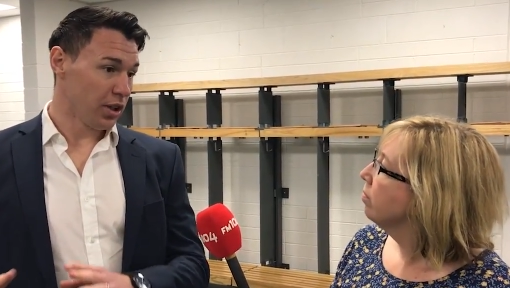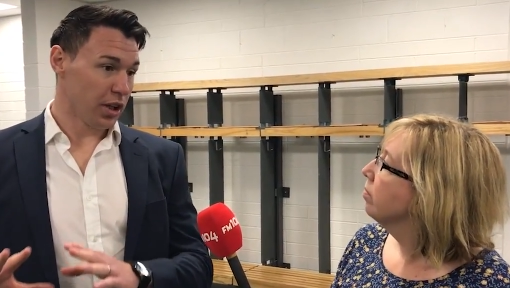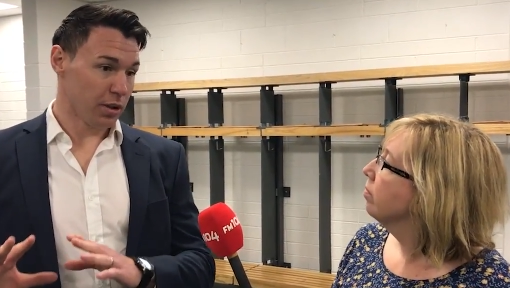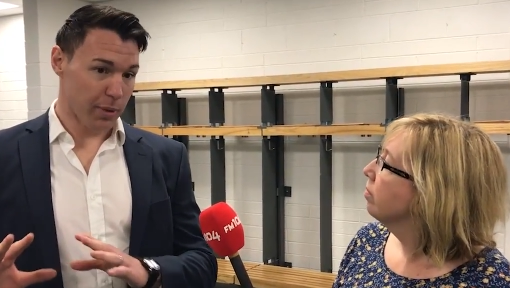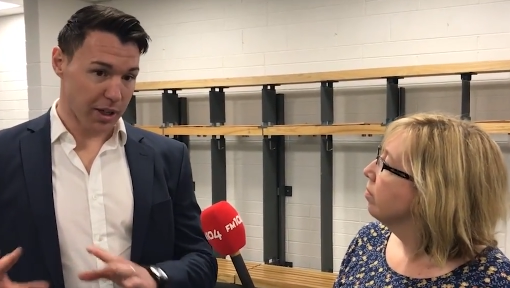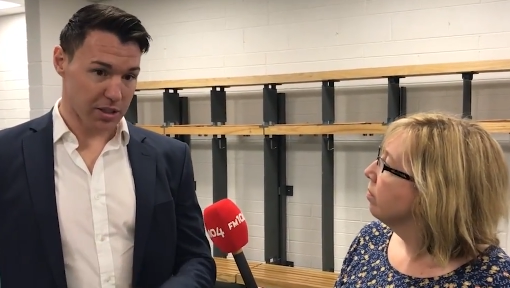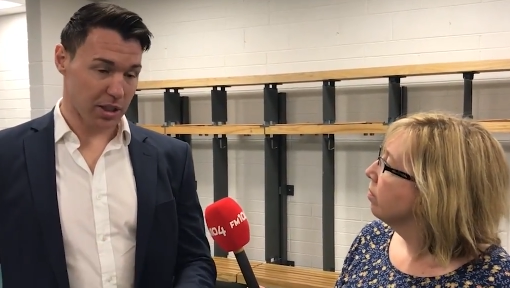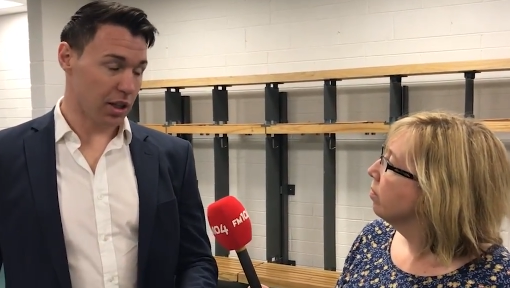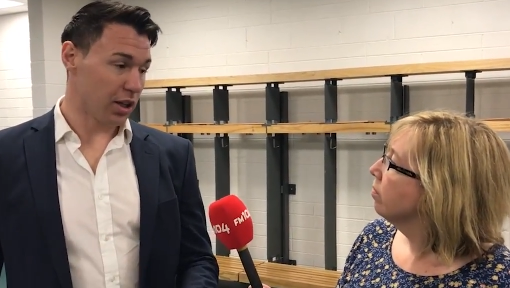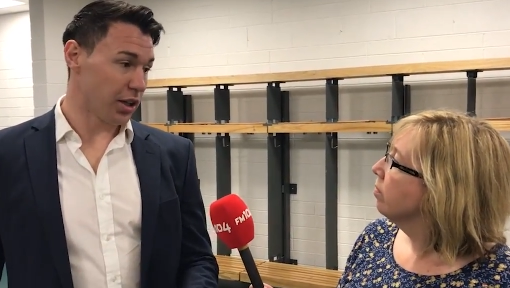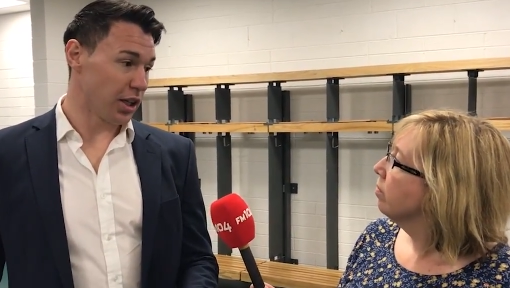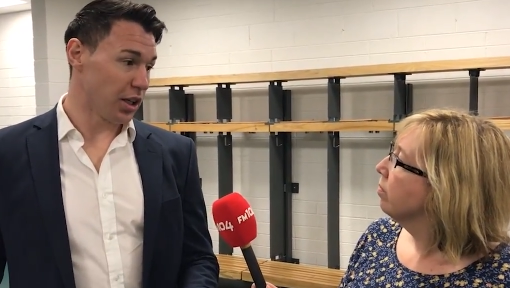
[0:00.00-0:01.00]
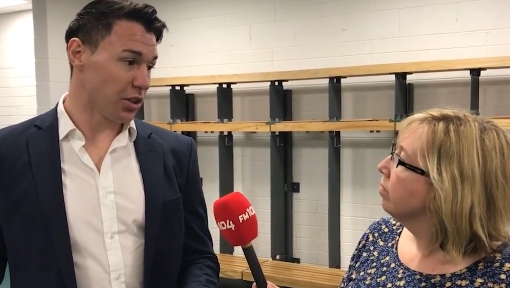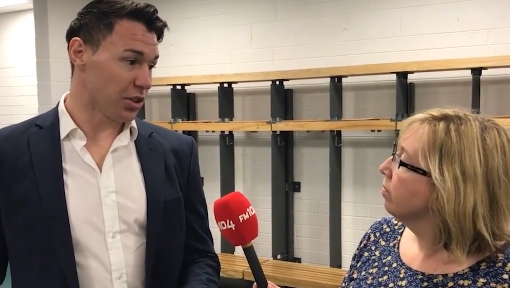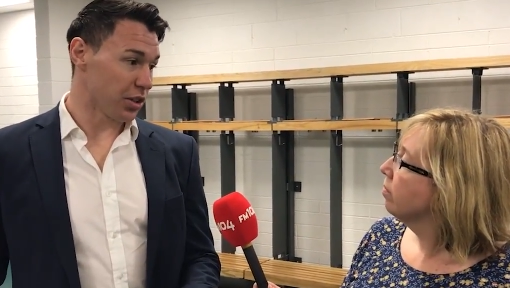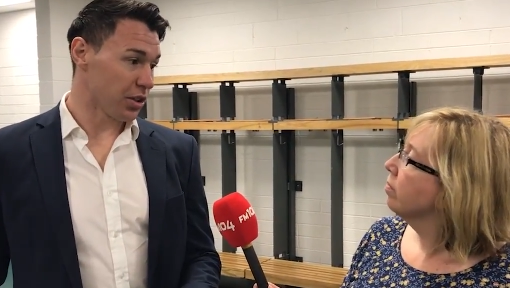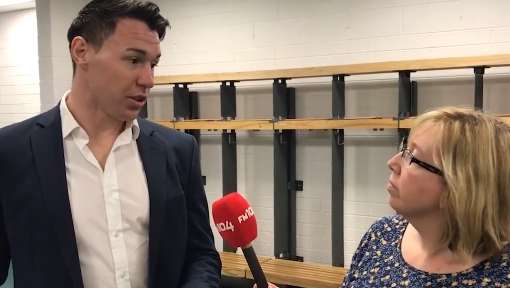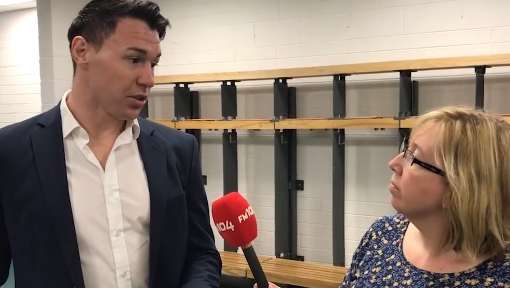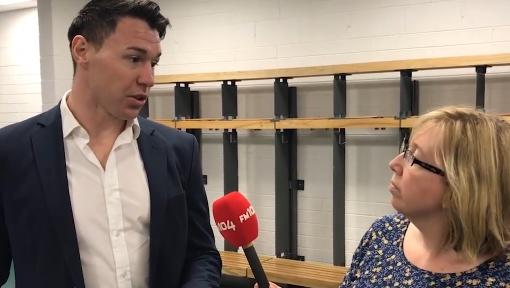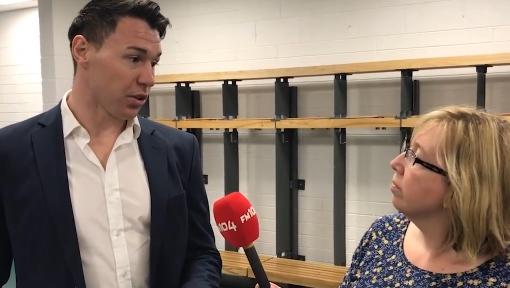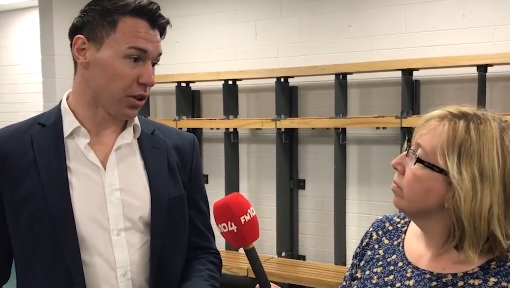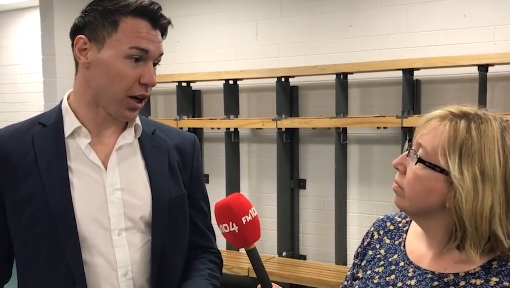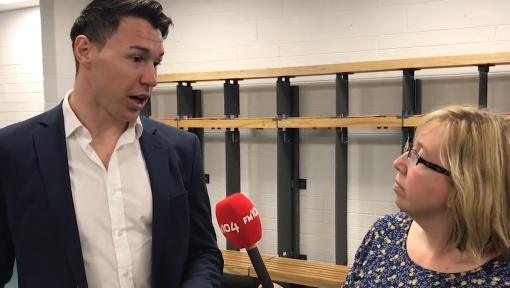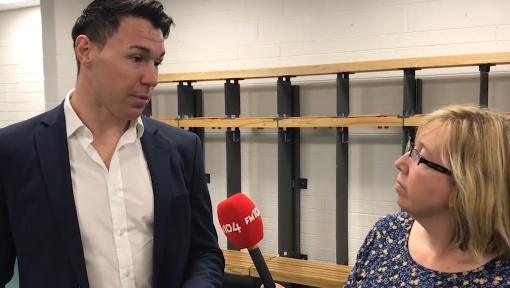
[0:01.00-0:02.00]
Speaker 1: it makes it a lot easier. So
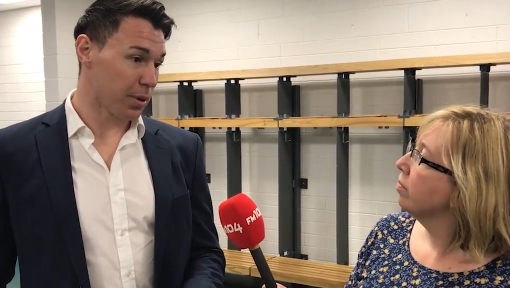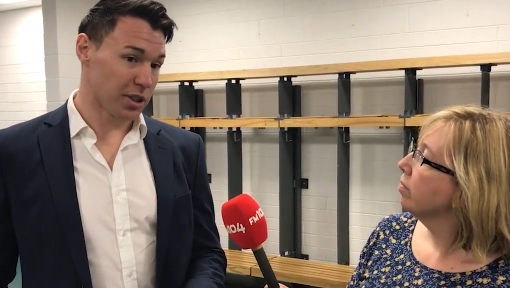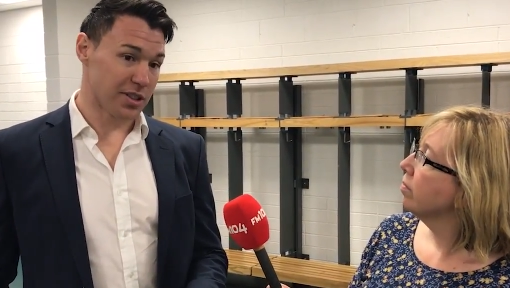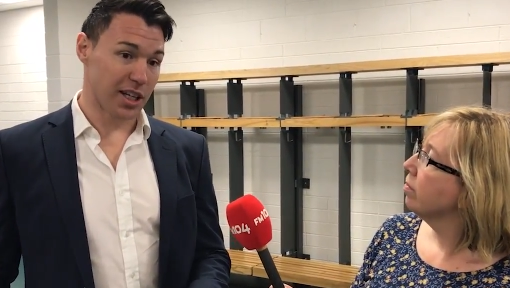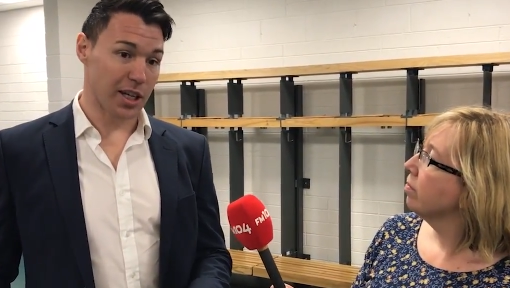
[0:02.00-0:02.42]
there are probably